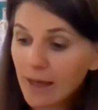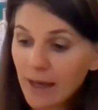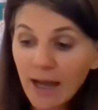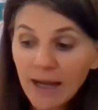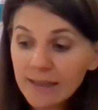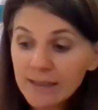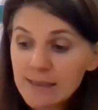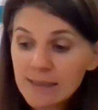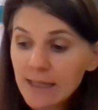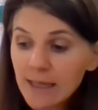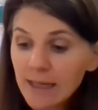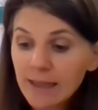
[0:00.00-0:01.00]
I didn't
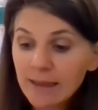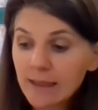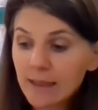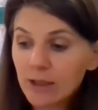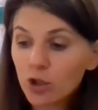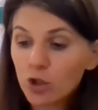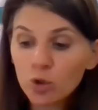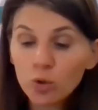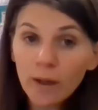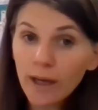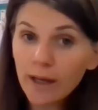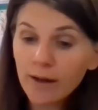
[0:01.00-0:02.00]
say anything you
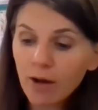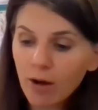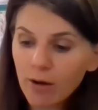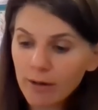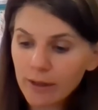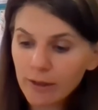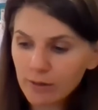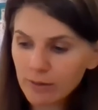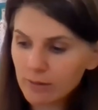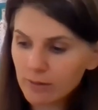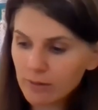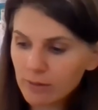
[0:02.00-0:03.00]
hadn't already
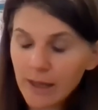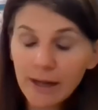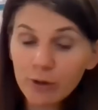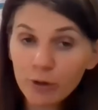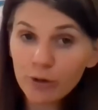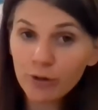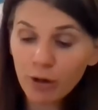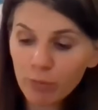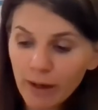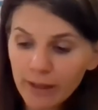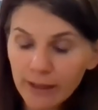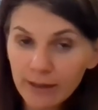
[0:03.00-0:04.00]
hadn't heard
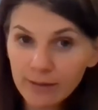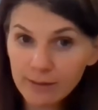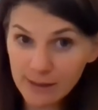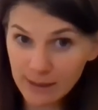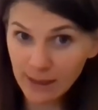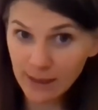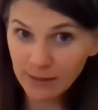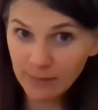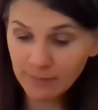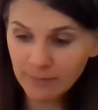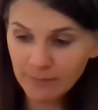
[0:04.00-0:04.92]
already, did I?